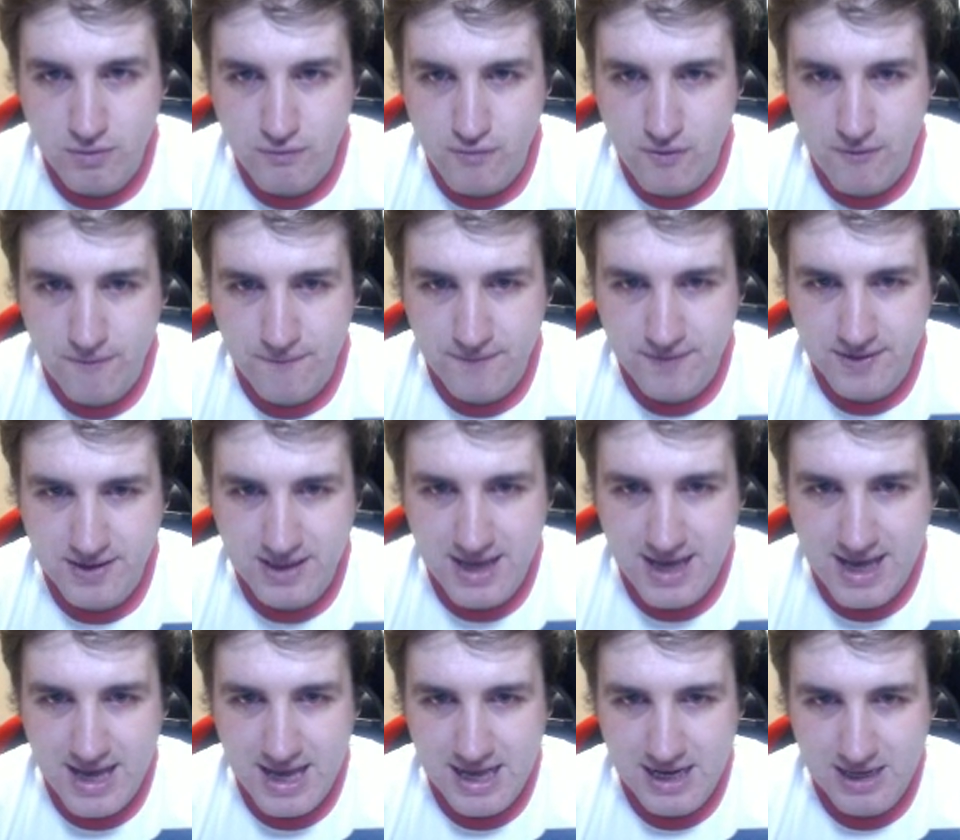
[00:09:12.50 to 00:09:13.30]

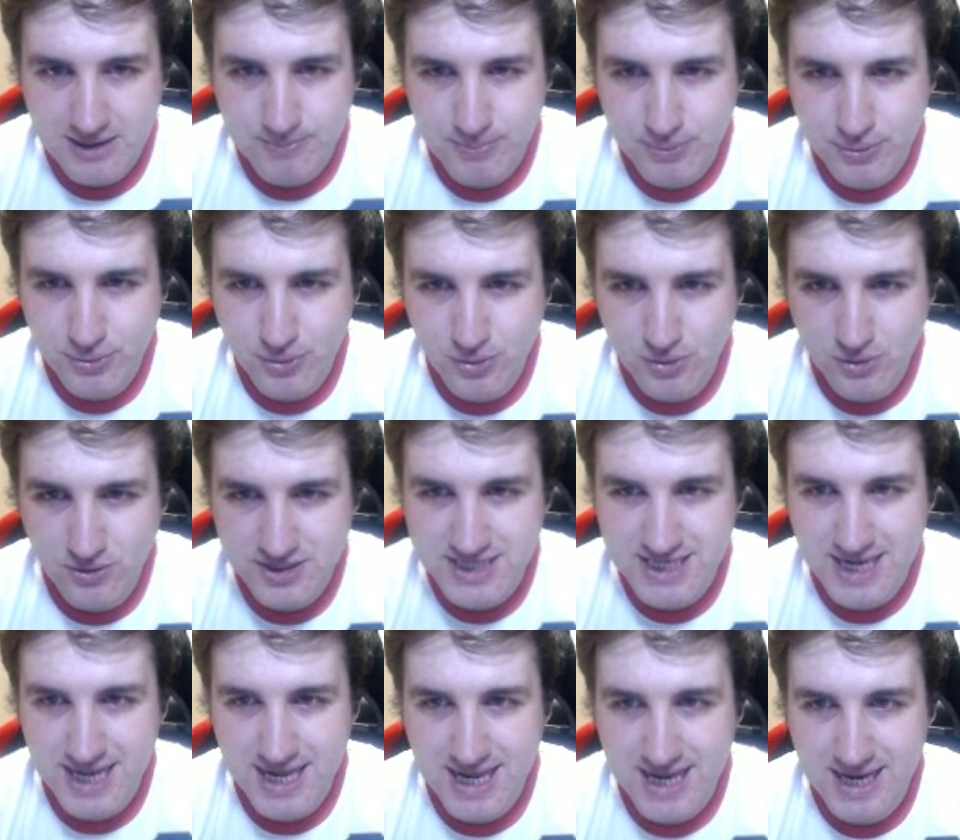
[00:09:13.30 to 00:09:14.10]
Ruffier,
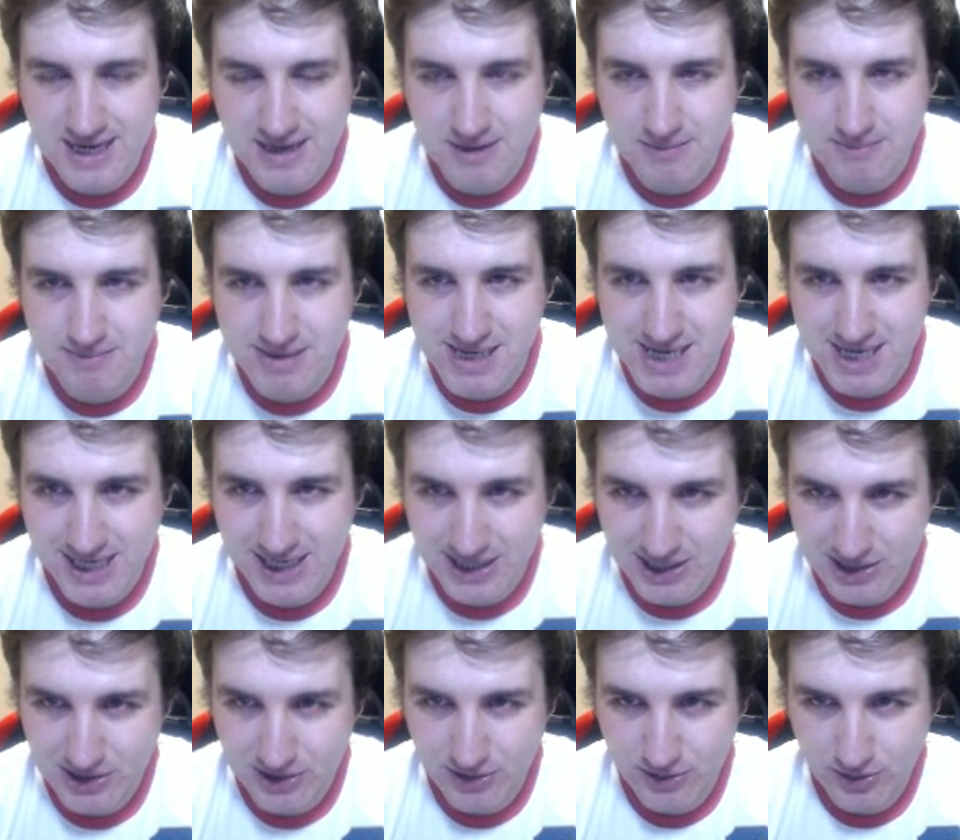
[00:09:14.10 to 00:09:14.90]
Laporte, my
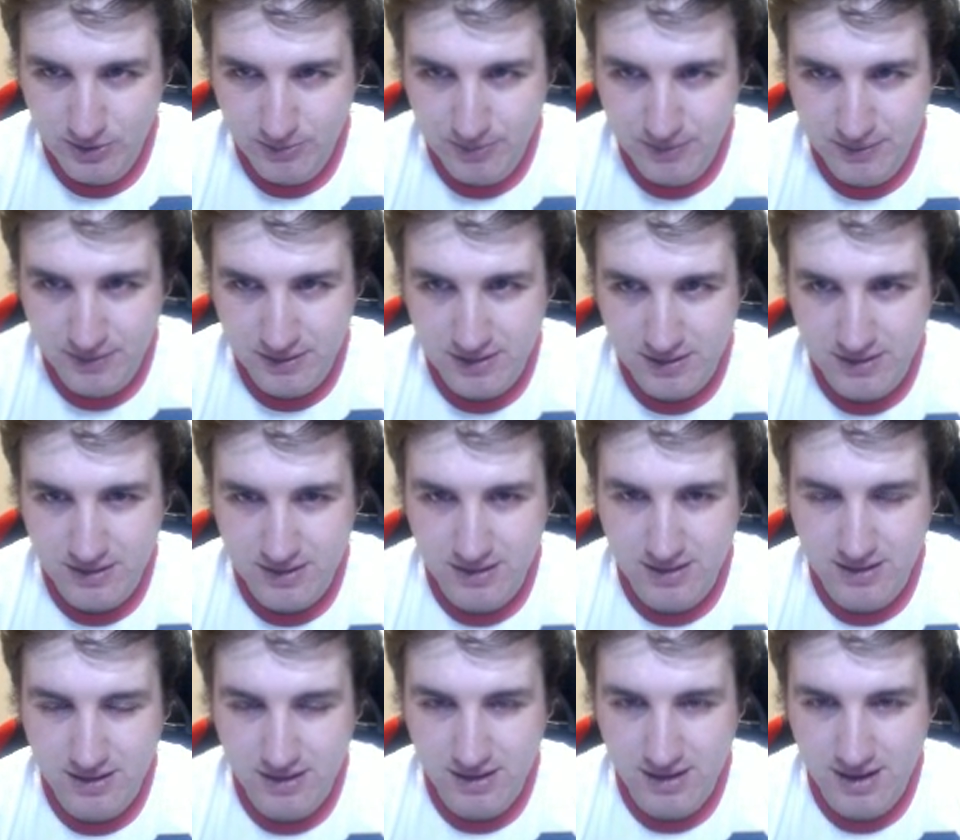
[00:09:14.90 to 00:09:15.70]
club.
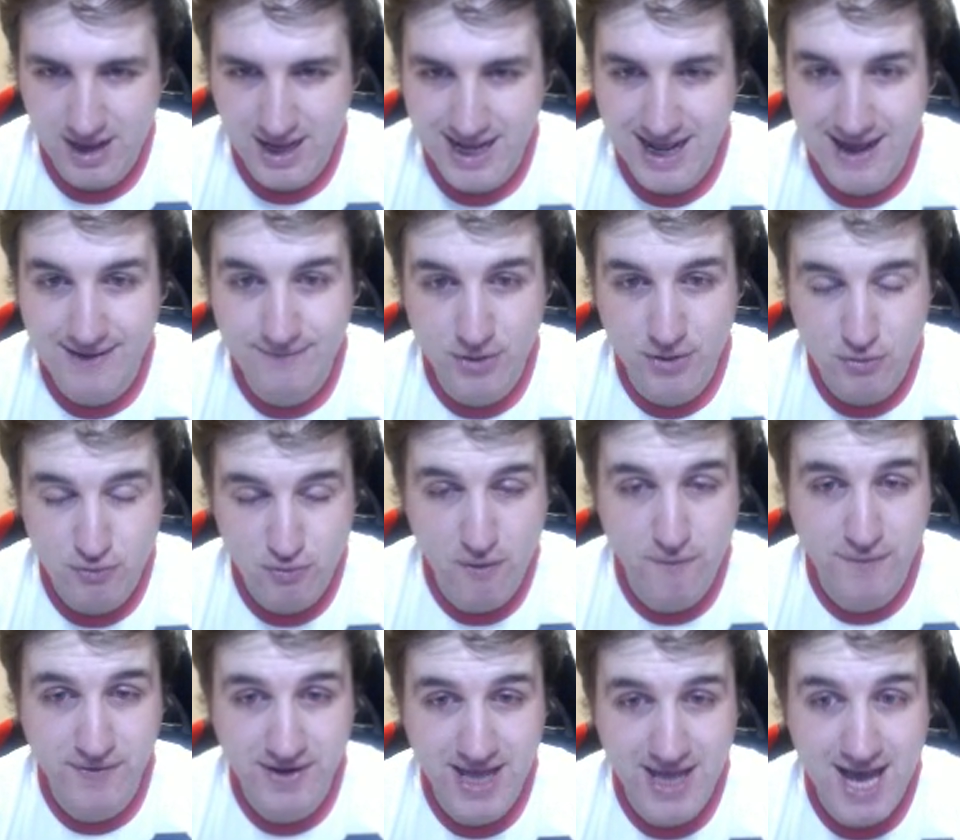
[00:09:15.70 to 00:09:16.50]
I have got
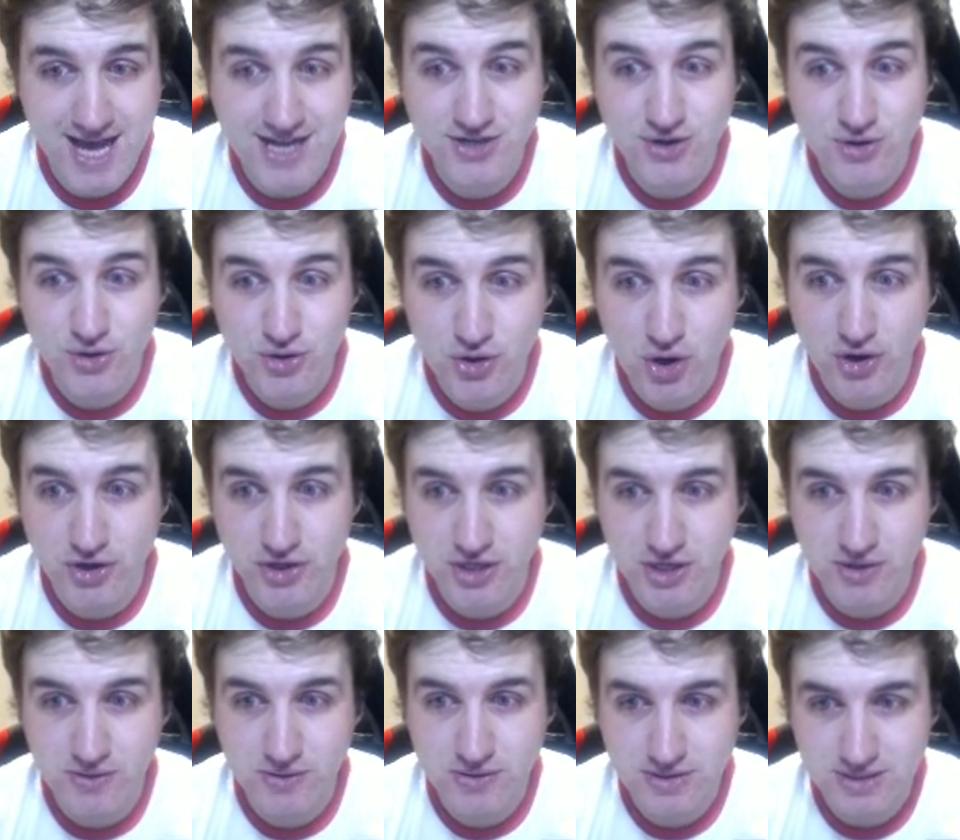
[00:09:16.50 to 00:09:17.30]
Ruffier. Do not
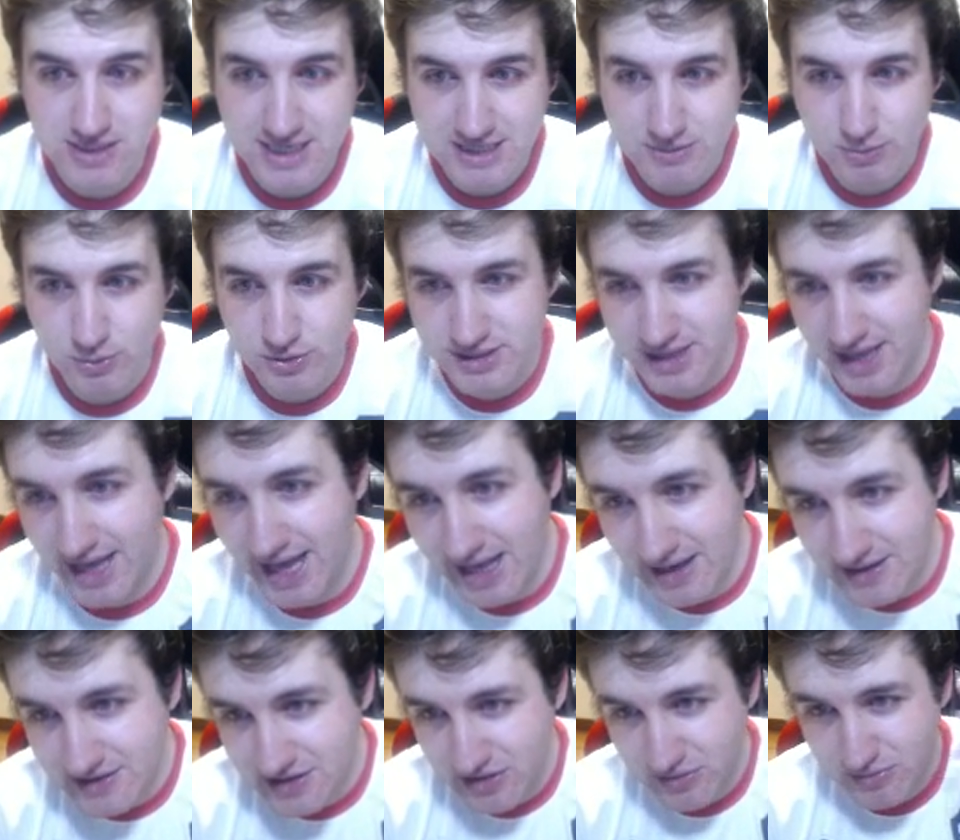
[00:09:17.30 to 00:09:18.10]
use this. what the
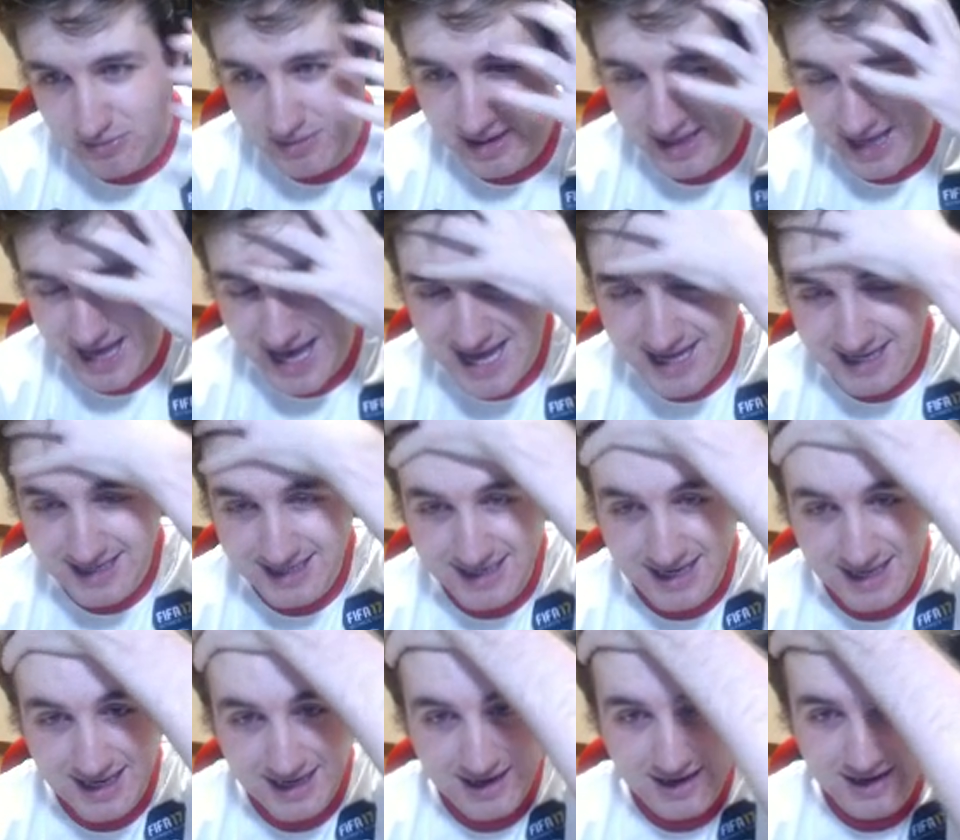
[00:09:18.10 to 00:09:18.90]
hell is going on my hair
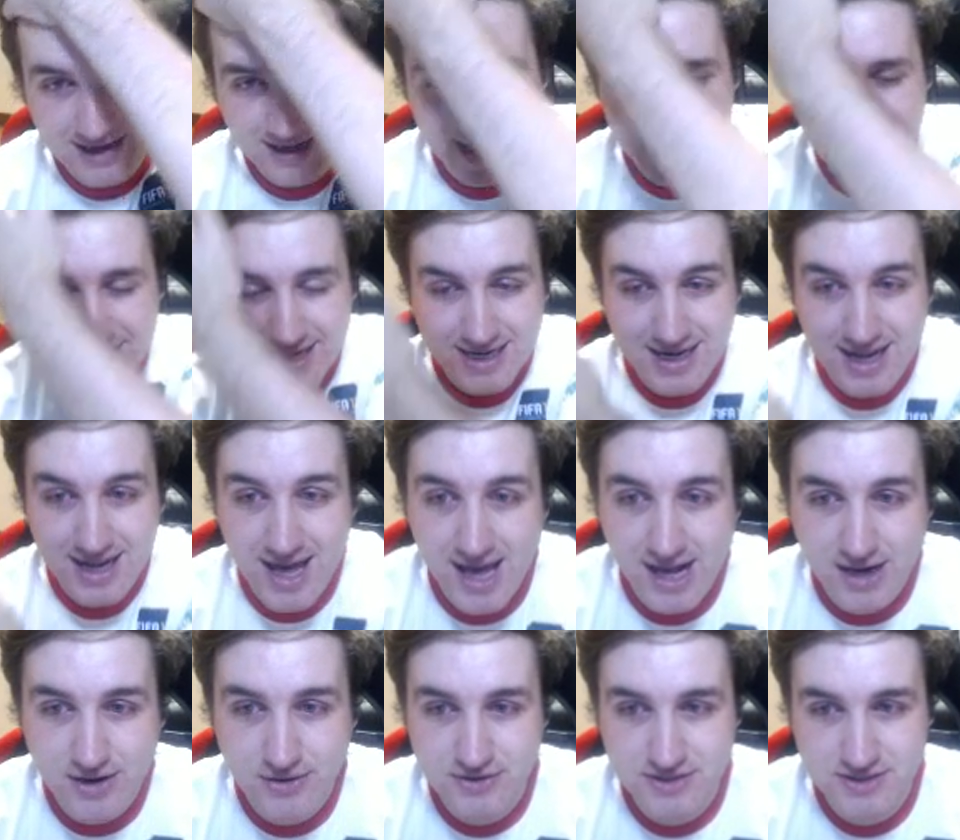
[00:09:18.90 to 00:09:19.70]
today? Like I need a
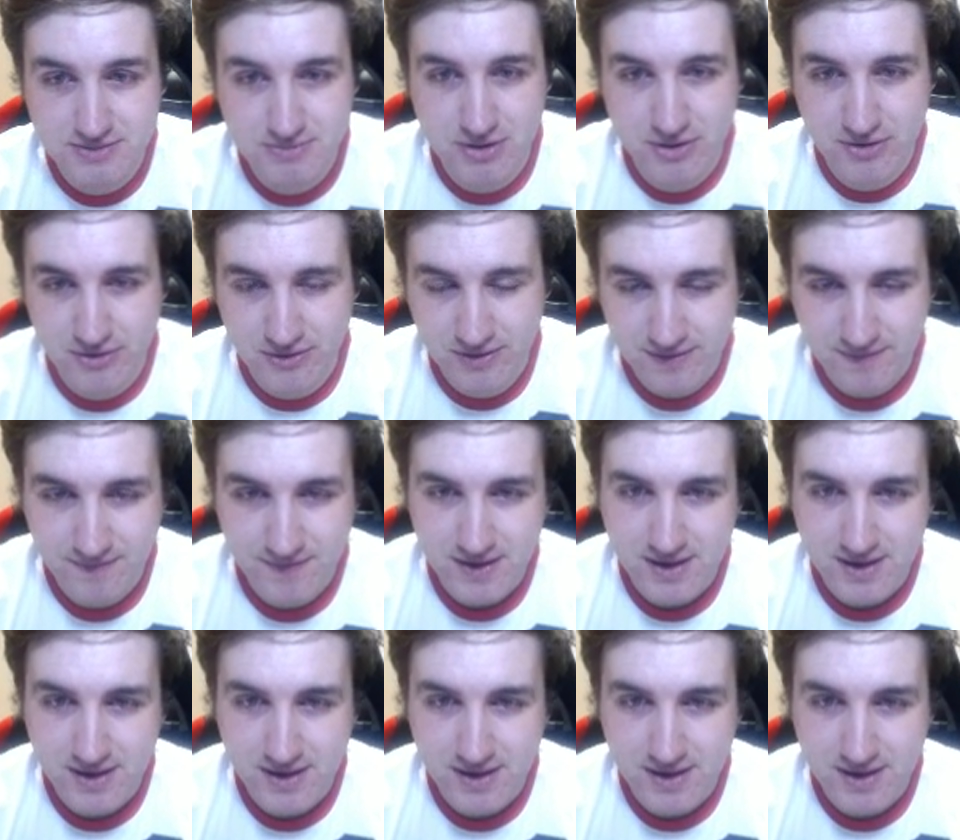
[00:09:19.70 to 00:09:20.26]
haircut tomorrow.